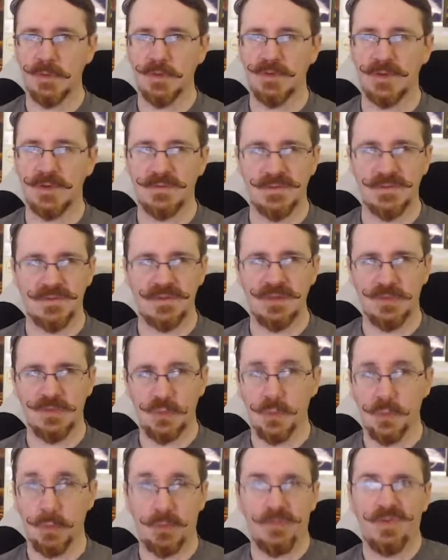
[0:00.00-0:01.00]
It's like
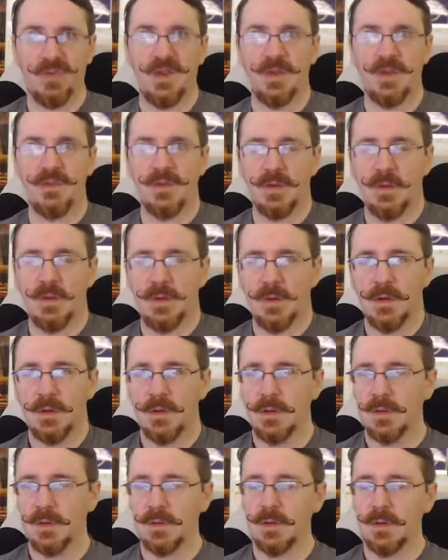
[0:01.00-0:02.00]
52%,
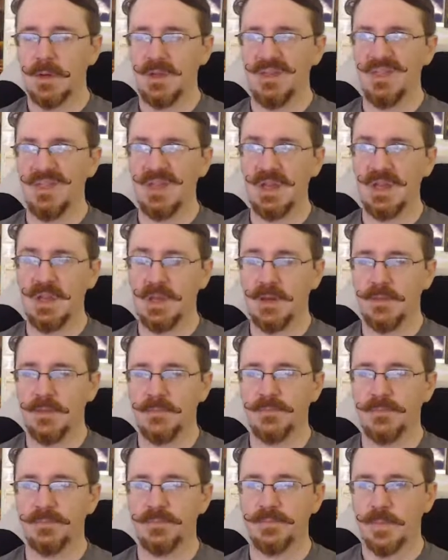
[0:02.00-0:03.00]
I think.
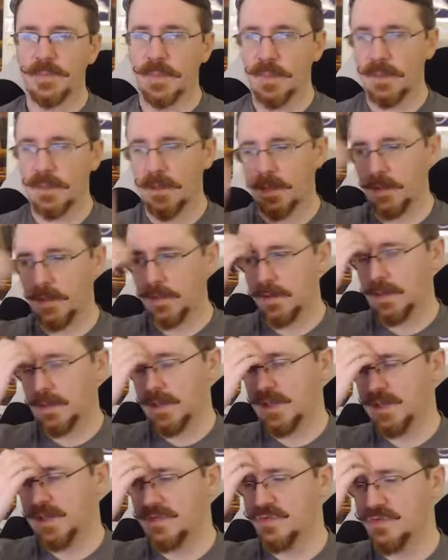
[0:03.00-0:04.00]

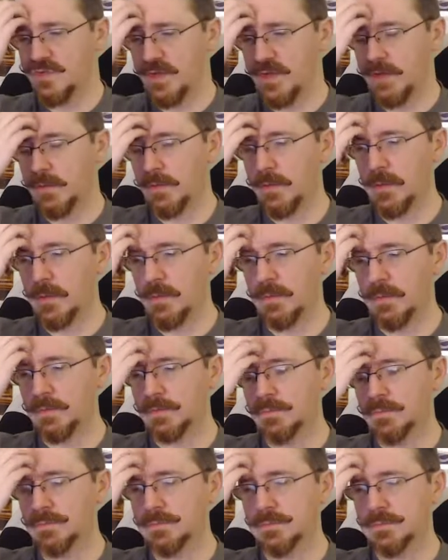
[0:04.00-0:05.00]
And in general,
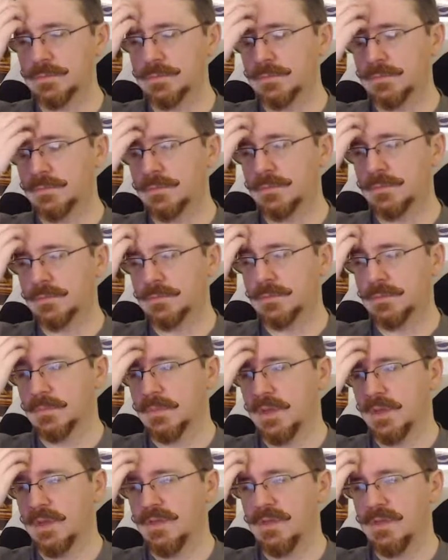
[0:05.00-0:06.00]

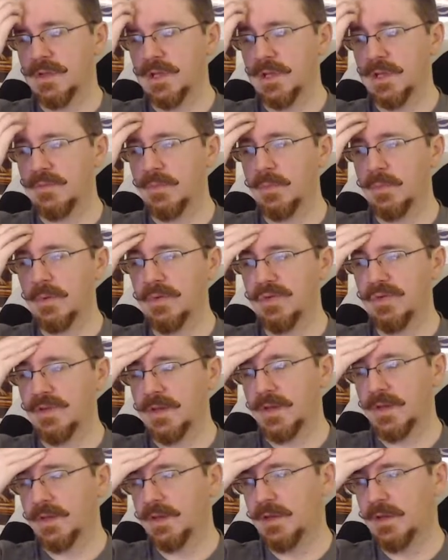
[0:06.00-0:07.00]
I think I have the
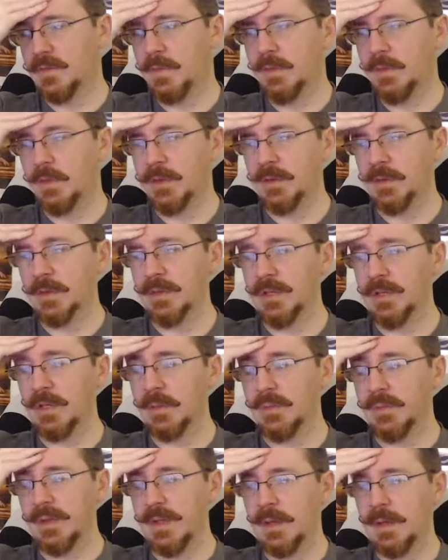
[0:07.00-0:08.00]
personality of my mother a little
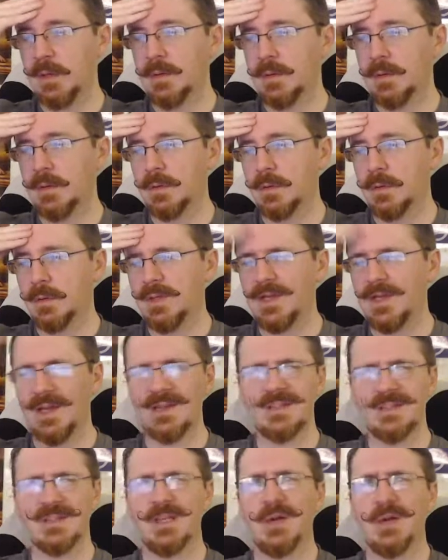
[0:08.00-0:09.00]
bit. Well,
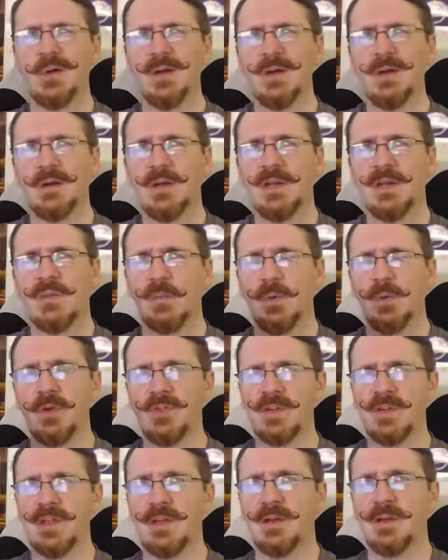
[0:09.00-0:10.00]
actually, no, I don't. I have the
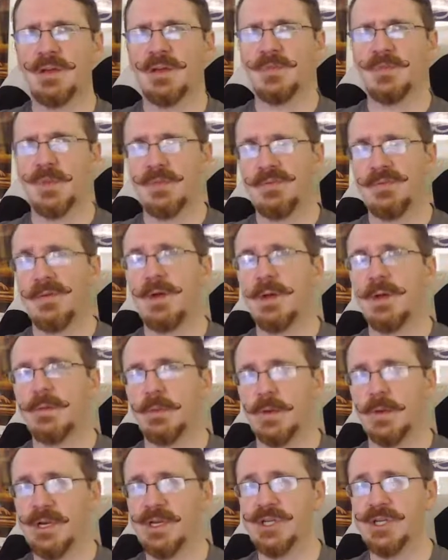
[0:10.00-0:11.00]
personality of my
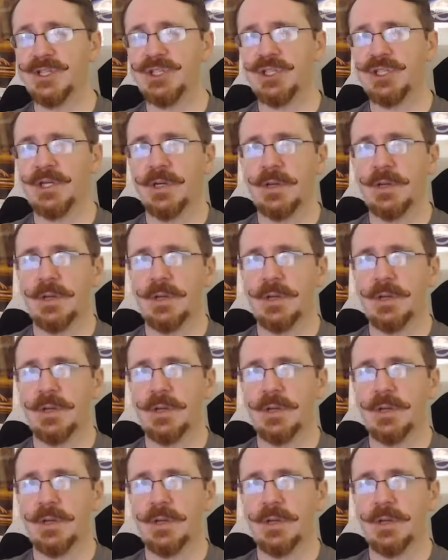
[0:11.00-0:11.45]
father-ish.